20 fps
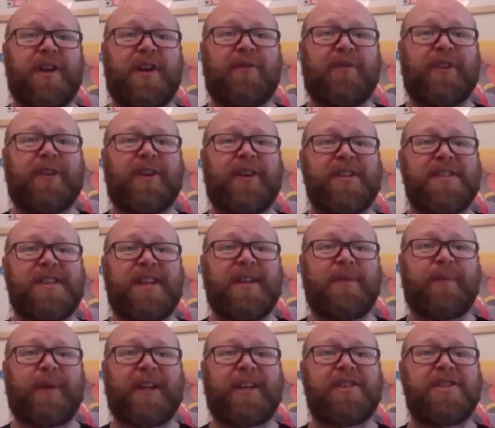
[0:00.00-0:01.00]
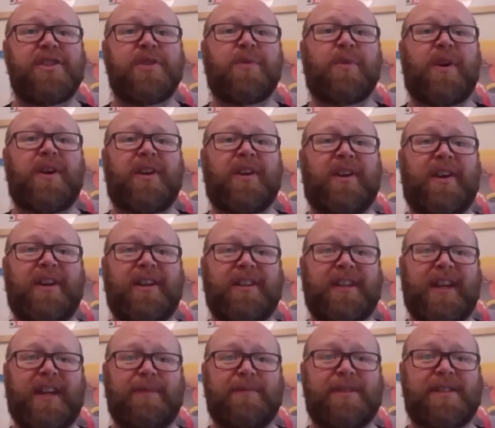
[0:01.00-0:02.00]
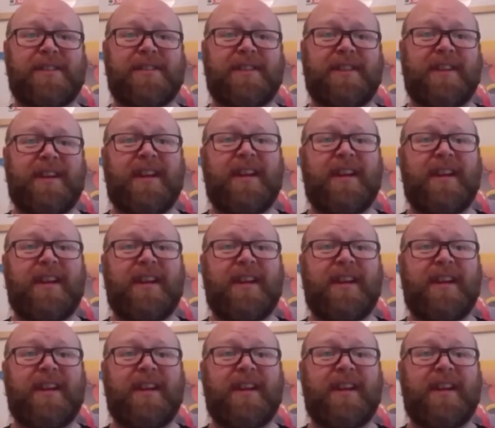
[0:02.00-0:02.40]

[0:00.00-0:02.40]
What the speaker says: COVID-19, we can do online games.